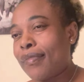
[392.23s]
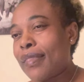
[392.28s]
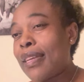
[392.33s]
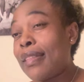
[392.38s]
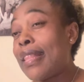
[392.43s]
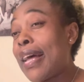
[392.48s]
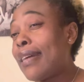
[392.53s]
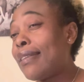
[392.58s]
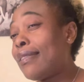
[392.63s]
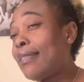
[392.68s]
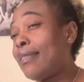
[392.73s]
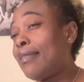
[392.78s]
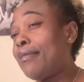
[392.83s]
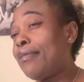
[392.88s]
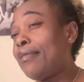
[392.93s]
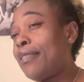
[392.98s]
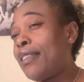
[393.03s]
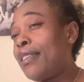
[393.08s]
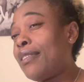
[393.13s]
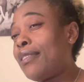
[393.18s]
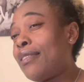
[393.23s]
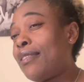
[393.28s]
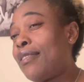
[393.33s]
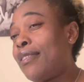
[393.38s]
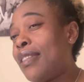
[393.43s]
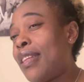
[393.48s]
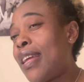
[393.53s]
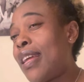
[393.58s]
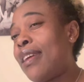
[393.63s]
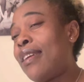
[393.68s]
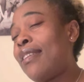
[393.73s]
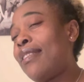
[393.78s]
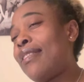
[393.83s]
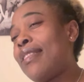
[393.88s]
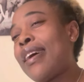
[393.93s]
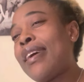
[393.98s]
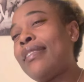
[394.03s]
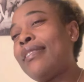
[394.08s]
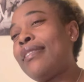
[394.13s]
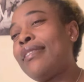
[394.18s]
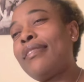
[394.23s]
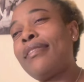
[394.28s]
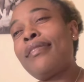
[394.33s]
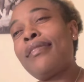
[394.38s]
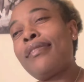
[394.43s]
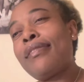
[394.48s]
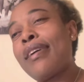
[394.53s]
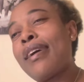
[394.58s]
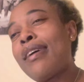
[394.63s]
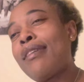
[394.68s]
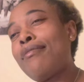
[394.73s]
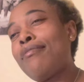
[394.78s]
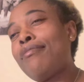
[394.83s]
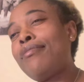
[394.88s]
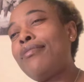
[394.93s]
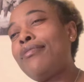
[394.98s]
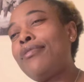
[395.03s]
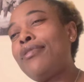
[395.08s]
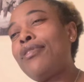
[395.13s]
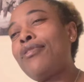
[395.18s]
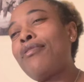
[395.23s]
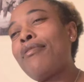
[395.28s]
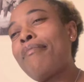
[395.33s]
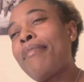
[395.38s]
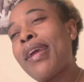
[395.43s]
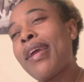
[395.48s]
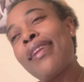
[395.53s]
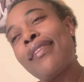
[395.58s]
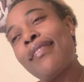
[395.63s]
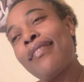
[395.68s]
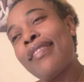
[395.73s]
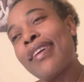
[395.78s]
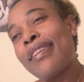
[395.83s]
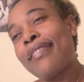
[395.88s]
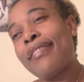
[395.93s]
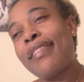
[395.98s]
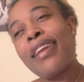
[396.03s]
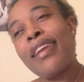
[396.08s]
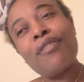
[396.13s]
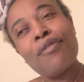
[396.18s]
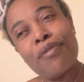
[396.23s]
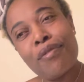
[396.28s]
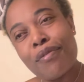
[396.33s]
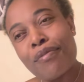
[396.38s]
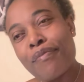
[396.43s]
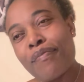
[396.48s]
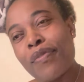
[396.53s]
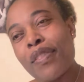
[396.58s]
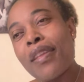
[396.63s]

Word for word: That's the first thing that I would recommend that they do.